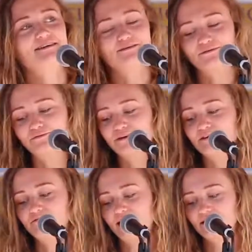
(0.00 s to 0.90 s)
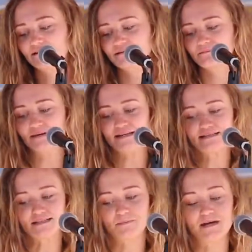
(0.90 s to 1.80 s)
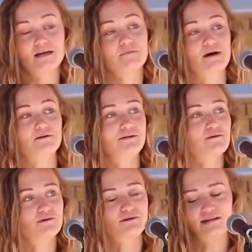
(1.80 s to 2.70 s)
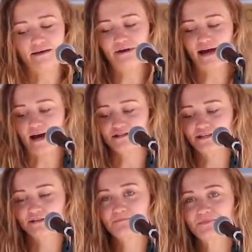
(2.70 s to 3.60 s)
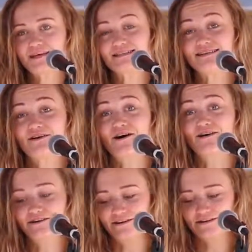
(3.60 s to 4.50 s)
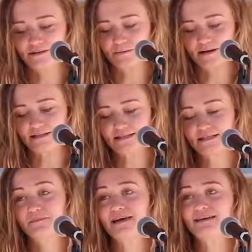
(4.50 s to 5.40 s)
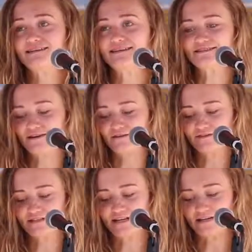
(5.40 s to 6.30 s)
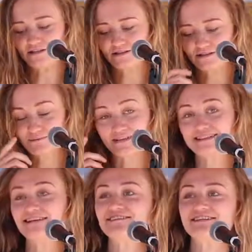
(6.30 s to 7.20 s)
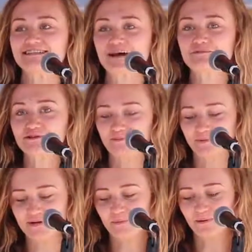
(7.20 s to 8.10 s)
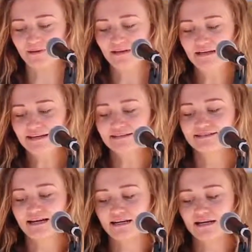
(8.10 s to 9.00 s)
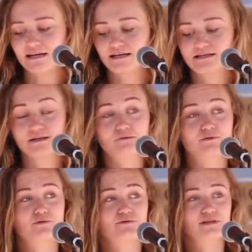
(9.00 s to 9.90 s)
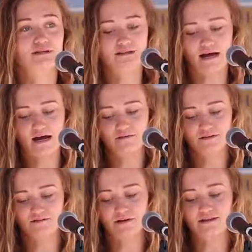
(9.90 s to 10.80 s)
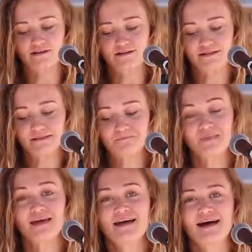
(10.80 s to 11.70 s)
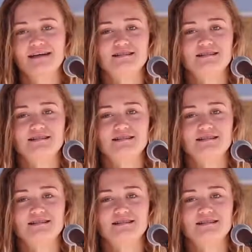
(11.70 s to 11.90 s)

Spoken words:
you for inviting me to speak about local climate action. It's an honor to participate in these conversations with such exceptional people dedicated to improving the lives of others. I